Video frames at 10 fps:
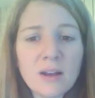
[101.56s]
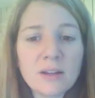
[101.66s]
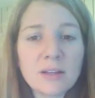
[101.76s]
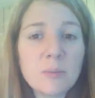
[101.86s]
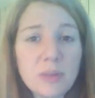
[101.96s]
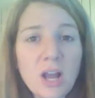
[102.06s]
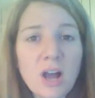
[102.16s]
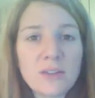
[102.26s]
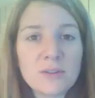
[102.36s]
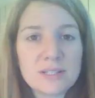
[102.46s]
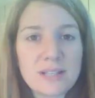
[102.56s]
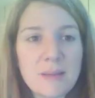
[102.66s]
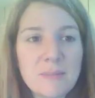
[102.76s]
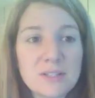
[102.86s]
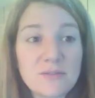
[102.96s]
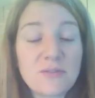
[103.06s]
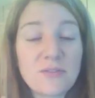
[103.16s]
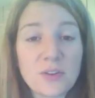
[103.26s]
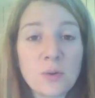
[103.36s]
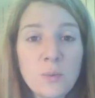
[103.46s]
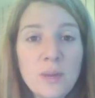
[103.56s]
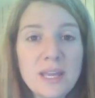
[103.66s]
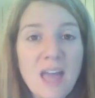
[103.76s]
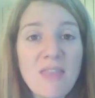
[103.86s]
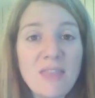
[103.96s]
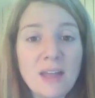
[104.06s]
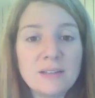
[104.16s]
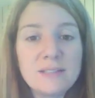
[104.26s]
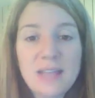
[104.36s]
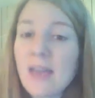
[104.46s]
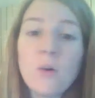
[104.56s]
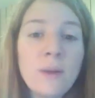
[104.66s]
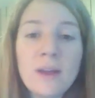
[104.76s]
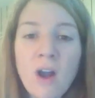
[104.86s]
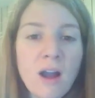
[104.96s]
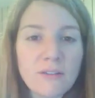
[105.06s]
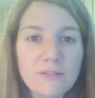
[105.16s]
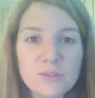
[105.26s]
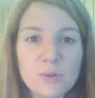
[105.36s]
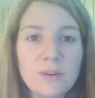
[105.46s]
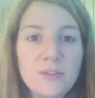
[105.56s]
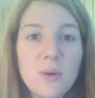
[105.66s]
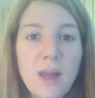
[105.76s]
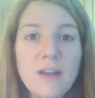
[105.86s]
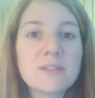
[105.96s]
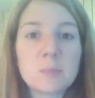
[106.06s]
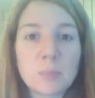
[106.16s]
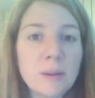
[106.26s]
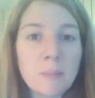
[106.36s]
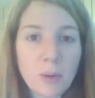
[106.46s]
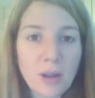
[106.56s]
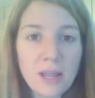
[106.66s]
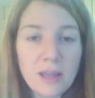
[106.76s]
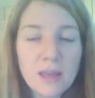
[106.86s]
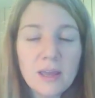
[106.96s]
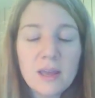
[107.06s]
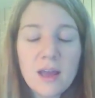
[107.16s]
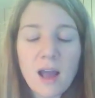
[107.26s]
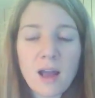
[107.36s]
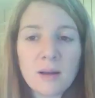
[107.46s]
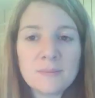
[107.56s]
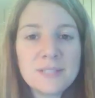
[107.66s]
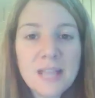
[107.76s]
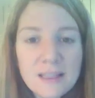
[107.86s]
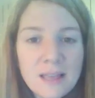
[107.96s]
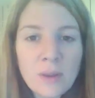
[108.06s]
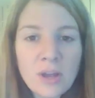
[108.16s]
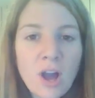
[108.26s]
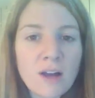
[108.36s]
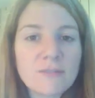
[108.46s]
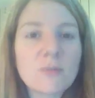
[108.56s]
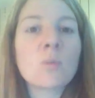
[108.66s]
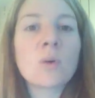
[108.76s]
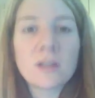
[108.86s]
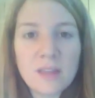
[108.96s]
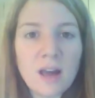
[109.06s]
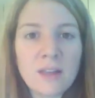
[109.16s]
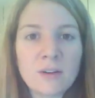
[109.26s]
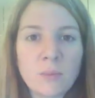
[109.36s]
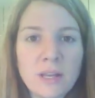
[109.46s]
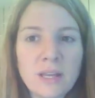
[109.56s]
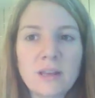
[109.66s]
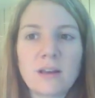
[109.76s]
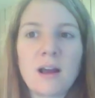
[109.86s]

complete all those assignments for the week and then take a week off. So if you have spring break, take that week off, work the other week.